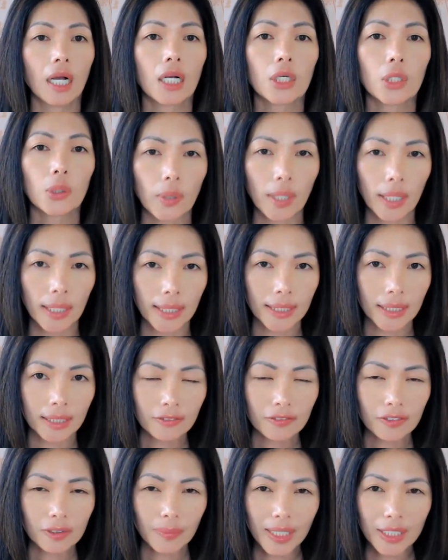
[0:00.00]
Chronic
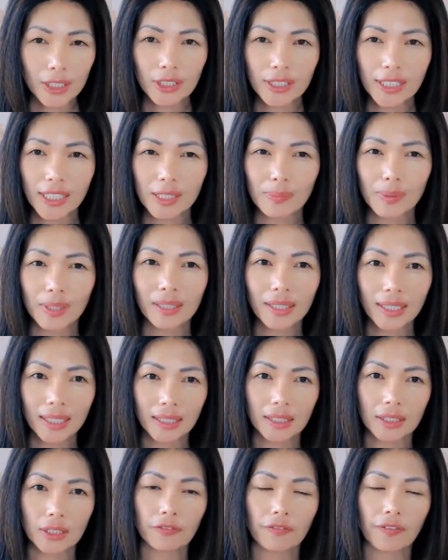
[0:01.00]
inflammation has been
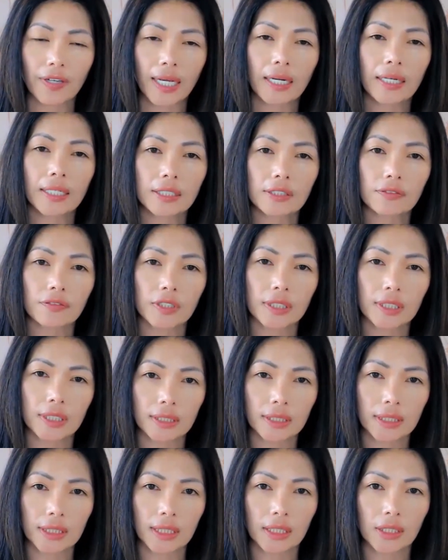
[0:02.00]
linked to various
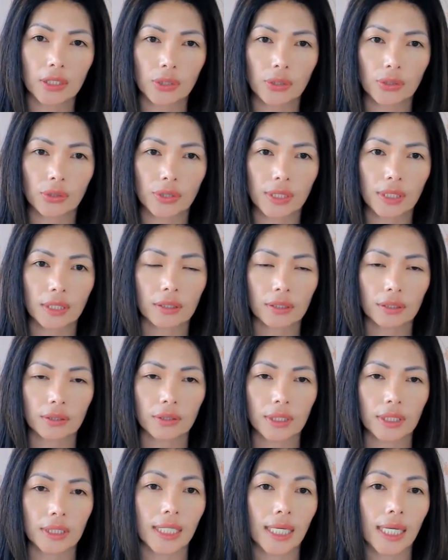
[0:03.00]
fertility issues,
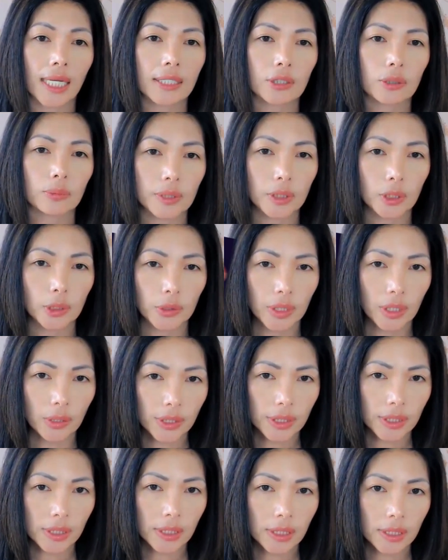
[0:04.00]
including
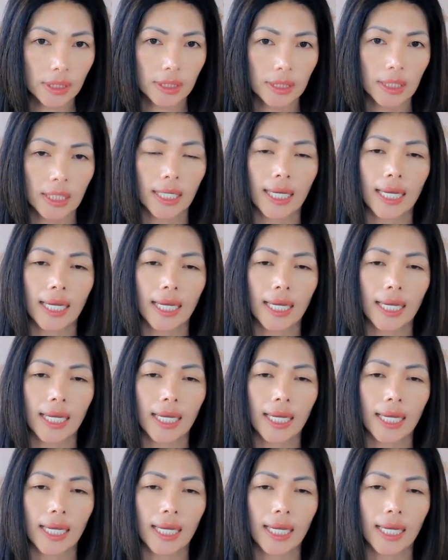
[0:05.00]
endometriosis